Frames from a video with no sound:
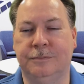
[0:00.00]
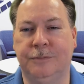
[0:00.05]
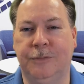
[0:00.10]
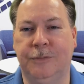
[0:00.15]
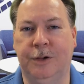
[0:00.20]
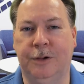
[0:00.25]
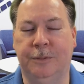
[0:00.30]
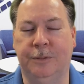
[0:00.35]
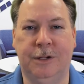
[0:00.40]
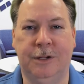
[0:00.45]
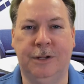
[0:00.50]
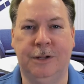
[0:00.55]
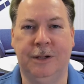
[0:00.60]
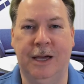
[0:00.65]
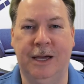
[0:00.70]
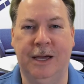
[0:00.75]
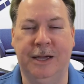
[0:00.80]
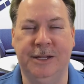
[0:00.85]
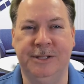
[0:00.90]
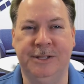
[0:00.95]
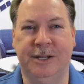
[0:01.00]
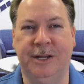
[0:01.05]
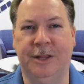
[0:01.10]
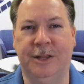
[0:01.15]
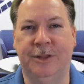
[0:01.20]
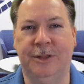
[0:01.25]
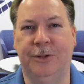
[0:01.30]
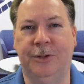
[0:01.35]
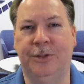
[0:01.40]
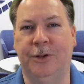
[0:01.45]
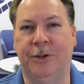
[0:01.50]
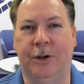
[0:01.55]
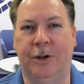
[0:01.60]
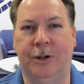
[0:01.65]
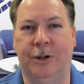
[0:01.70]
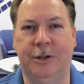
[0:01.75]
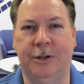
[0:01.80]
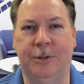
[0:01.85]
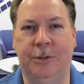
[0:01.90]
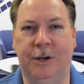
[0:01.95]
Yeah. I guess another
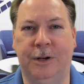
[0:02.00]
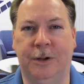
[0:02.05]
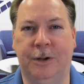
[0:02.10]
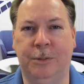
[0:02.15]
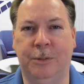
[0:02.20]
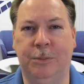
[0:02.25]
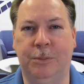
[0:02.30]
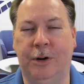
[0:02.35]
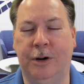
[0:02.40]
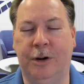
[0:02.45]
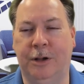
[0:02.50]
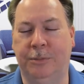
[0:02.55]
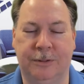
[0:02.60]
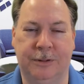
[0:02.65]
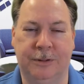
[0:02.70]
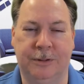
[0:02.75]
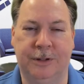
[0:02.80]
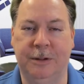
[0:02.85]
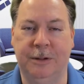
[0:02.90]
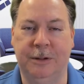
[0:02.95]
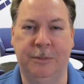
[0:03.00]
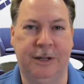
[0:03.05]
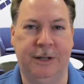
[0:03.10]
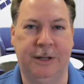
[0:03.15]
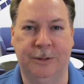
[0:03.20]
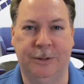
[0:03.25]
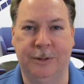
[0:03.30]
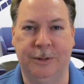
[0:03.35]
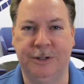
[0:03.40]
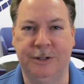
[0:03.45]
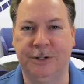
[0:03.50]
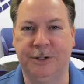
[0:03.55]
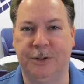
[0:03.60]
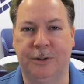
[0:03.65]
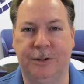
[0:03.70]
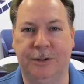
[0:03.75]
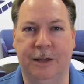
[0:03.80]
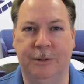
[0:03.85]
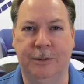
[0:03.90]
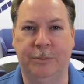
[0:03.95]
thought, you brought up the key man
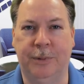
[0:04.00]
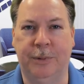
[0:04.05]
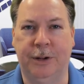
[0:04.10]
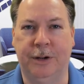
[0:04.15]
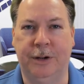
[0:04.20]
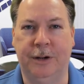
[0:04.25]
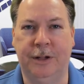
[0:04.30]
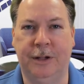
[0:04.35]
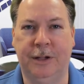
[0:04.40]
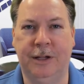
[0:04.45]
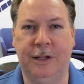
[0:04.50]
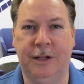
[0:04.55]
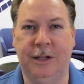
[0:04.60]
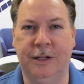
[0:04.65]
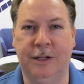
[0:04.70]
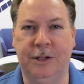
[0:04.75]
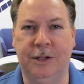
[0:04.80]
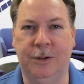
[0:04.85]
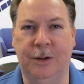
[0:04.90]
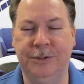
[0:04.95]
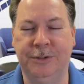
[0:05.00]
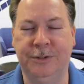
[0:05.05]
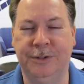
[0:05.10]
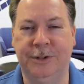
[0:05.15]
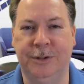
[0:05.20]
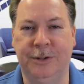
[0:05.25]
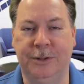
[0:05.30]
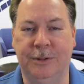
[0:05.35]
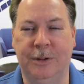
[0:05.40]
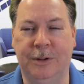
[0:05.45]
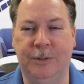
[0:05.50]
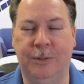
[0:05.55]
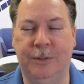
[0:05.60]
insurance, but you also,